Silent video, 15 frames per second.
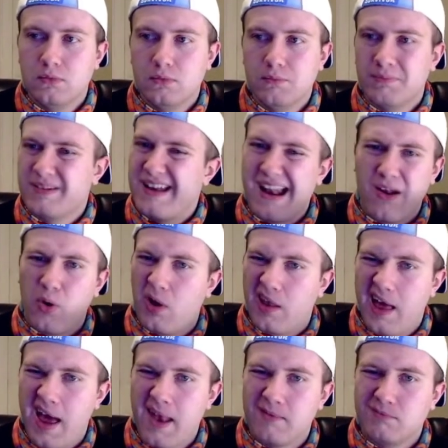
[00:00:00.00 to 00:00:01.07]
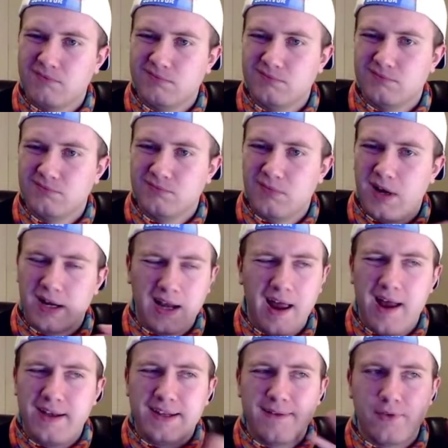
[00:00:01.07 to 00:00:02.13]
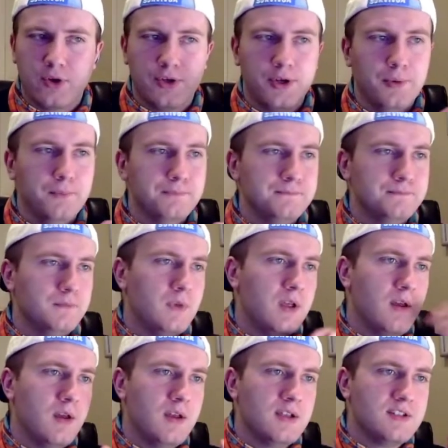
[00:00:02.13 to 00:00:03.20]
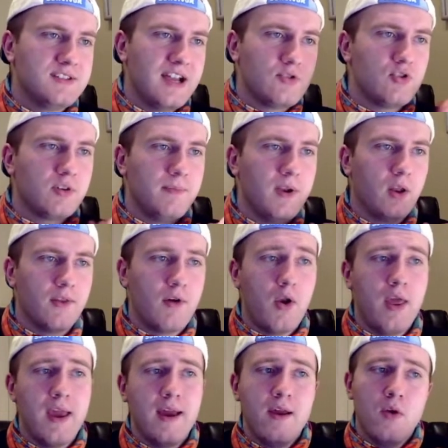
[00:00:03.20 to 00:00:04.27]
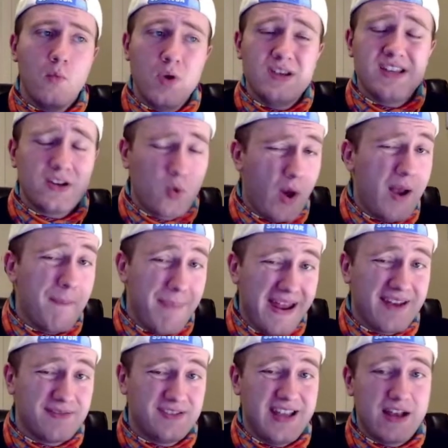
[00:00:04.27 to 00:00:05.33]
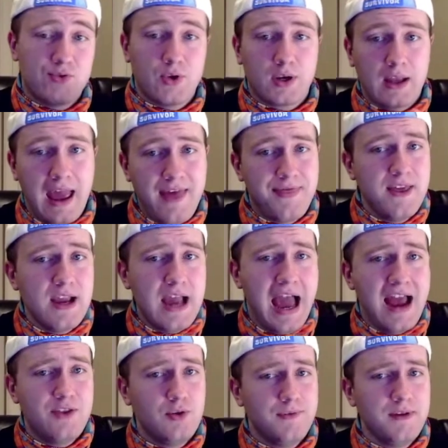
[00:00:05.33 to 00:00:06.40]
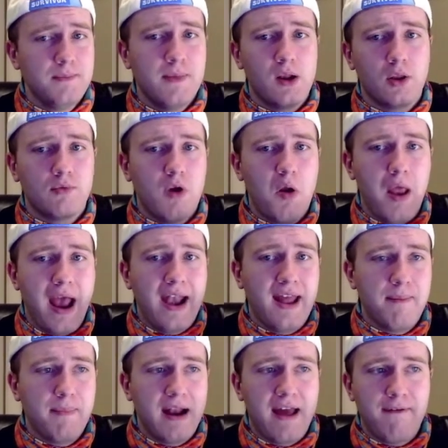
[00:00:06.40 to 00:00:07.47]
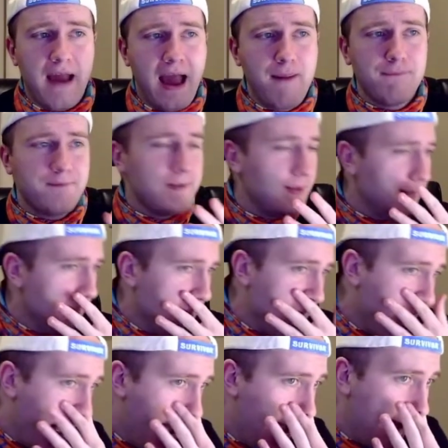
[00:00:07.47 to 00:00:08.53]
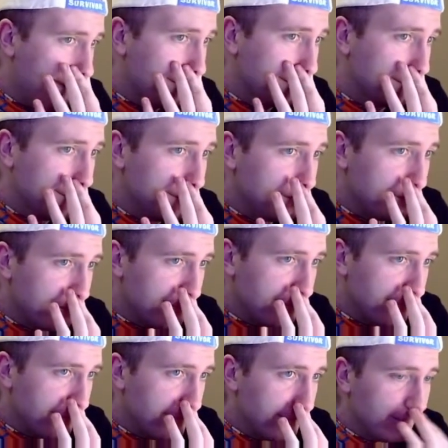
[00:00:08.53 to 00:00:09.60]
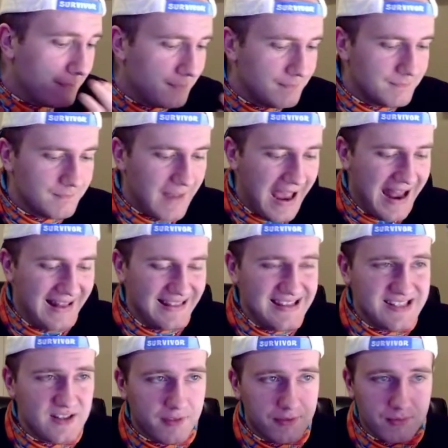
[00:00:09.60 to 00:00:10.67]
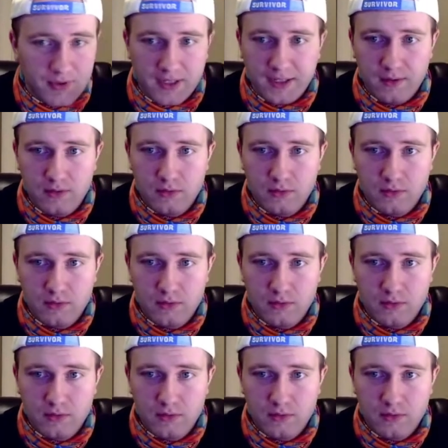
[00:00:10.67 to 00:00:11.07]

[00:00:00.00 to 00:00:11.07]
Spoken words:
but not a whole lot. I'd give her a 2. Cedric, middle of the road. We saw quite a bit of Cedric. I do think middle of the road edit, but I'm feeling at least a 3.